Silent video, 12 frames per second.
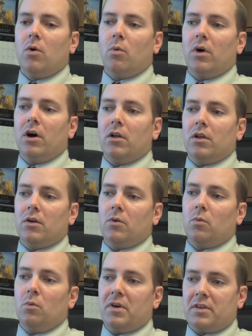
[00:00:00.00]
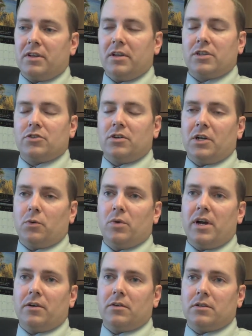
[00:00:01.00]
Well, with an electronic
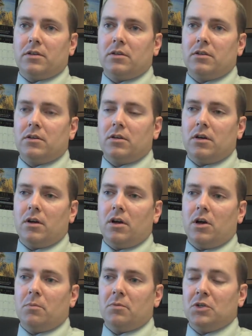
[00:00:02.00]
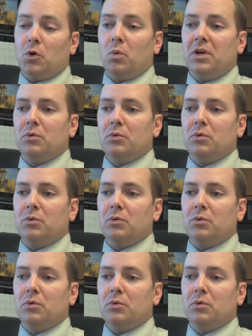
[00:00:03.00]
record, we